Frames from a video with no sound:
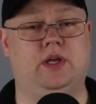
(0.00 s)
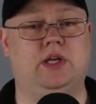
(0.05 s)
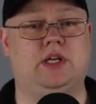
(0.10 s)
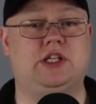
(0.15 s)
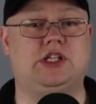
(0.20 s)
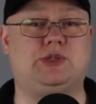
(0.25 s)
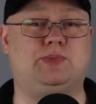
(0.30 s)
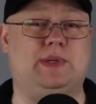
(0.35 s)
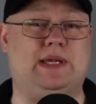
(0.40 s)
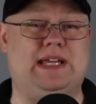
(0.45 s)

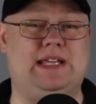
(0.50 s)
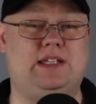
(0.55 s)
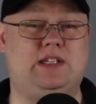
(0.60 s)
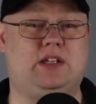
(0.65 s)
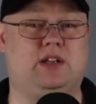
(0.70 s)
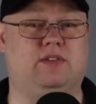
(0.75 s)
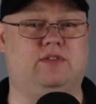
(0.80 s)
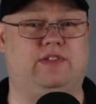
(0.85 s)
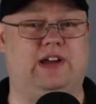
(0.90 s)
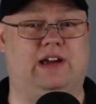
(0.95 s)
Speeds
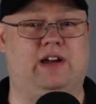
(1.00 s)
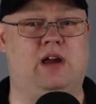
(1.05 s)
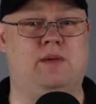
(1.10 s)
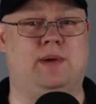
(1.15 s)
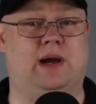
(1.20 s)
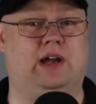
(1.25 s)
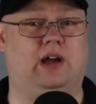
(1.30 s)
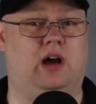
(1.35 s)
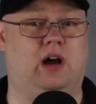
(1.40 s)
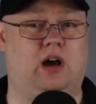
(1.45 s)
can vary
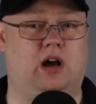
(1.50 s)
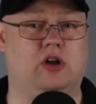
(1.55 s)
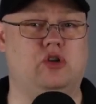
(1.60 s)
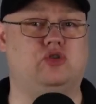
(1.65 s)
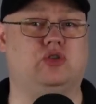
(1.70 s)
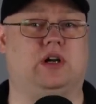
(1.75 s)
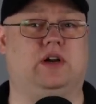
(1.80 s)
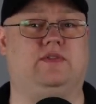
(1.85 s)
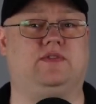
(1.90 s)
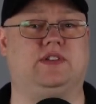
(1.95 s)
by hard
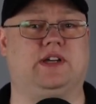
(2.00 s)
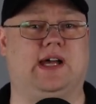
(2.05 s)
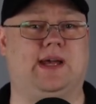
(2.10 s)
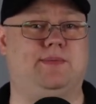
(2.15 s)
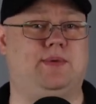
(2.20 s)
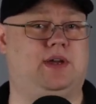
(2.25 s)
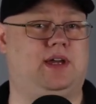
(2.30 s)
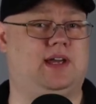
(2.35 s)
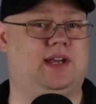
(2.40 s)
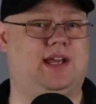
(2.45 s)
drive
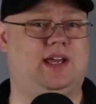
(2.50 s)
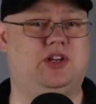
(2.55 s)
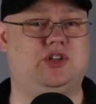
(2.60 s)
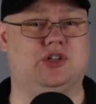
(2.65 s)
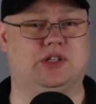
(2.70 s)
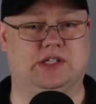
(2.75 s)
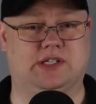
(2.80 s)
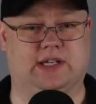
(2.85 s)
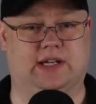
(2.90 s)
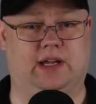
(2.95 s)
type and
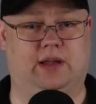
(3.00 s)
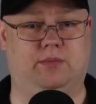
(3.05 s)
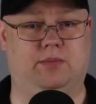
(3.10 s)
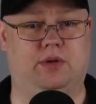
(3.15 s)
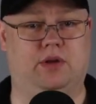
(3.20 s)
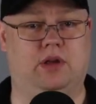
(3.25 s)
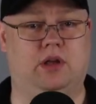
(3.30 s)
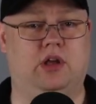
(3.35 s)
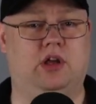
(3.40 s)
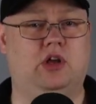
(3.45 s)
connection type,
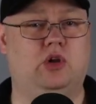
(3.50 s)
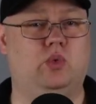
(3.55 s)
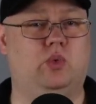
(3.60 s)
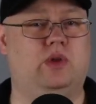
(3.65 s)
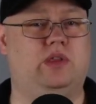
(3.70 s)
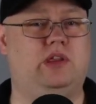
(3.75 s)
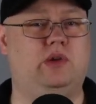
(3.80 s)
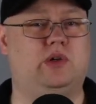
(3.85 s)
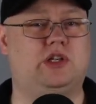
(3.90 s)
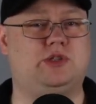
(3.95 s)

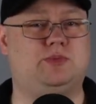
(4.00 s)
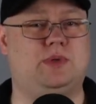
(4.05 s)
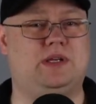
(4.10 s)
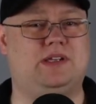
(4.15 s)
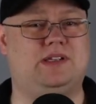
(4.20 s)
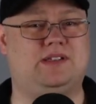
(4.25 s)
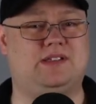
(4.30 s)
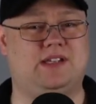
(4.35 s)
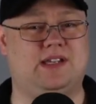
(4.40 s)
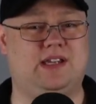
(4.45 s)
with
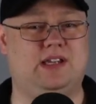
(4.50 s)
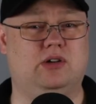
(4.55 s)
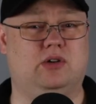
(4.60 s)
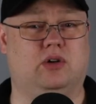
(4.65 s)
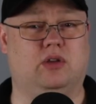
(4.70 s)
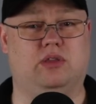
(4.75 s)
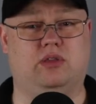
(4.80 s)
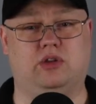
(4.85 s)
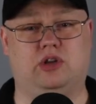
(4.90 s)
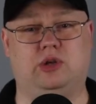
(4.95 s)
USB-C or
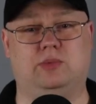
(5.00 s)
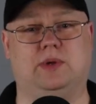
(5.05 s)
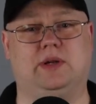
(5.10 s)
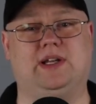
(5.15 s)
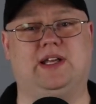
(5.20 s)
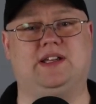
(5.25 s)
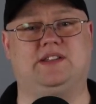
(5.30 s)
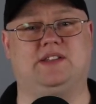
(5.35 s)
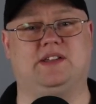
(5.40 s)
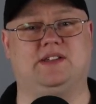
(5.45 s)
Thunderbolt
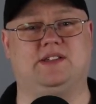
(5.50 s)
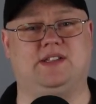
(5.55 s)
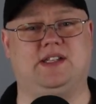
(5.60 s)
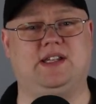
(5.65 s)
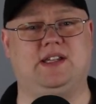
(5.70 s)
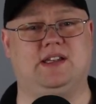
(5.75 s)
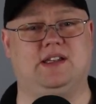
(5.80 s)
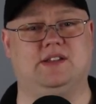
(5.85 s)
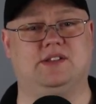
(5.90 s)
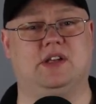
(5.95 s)

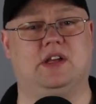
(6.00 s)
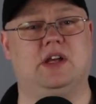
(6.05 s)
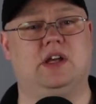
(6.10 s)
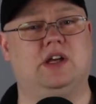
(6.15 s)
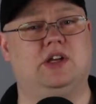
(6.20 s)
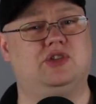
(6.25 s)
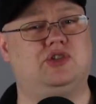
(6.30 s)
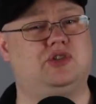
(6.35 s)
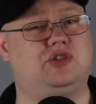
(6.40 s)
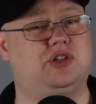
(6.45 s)
SSDs,
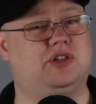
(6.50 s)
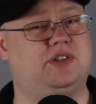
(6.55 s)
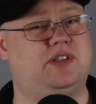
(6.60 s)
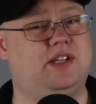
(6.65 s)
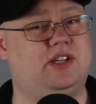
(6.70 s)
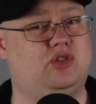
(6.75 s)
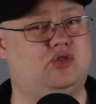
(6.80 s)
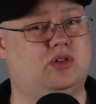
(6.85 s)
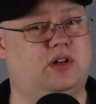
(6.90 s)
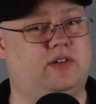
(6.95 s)
such as
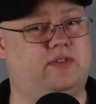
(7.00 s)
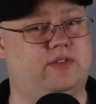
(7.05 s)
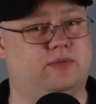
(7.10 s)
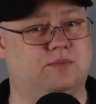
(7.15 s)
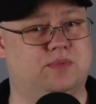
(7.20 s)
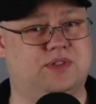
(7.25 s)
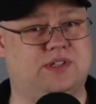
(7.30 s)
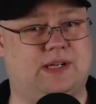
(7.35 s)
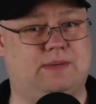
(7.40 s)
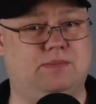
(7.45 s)
this drive from
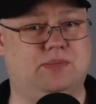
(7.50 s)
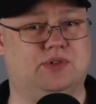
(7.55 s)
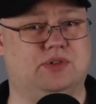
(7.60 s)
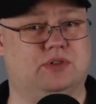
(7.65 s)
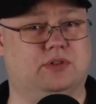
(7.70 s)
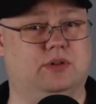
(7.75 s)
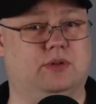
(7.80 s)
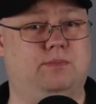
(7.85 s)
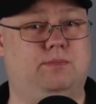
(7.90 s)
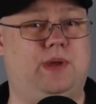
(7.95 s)

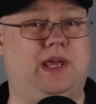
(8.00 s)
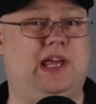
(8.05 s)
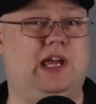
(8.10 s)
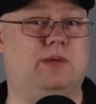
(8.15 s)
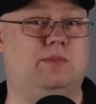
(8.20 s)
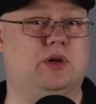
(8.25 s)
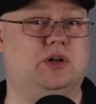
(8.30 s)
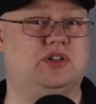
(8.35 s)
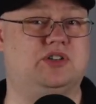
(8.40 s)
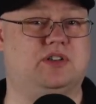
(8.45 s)
Samsung, being
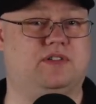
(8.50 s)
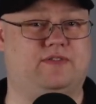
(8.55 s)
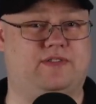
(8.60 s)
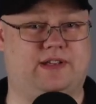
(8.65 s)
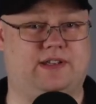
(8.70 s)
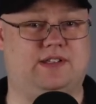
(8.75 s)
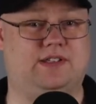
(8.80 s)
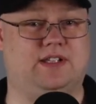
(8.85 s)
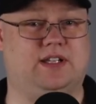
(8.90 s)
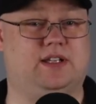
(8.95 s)
amongst the
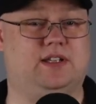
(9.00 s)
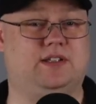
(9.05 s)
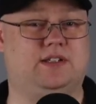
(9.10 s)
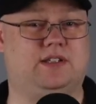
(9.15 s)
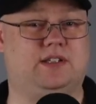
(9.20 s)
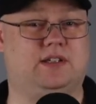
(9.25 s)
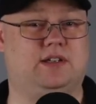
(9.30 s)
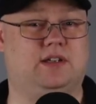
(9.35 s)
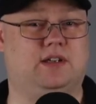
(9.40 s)
fastest.